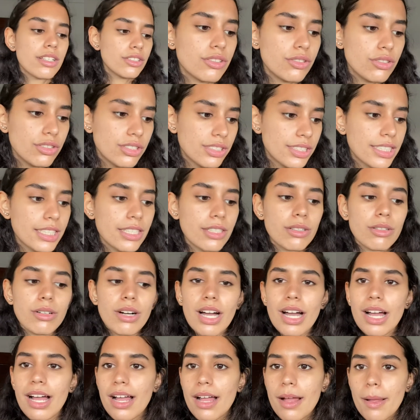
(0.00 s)
You still
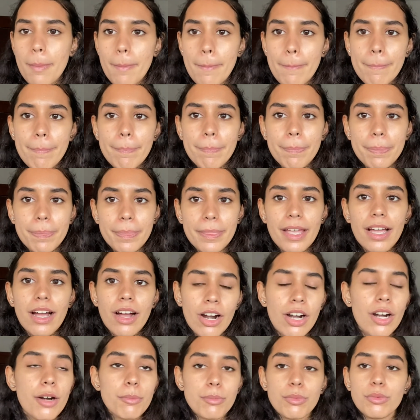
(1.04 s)

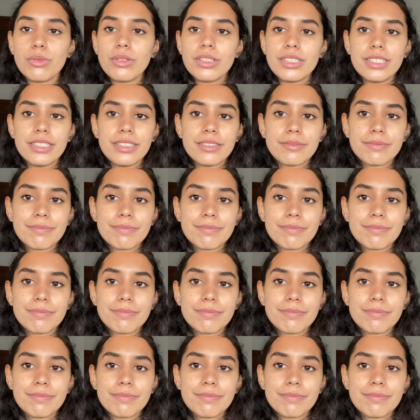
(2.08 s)
are a bully.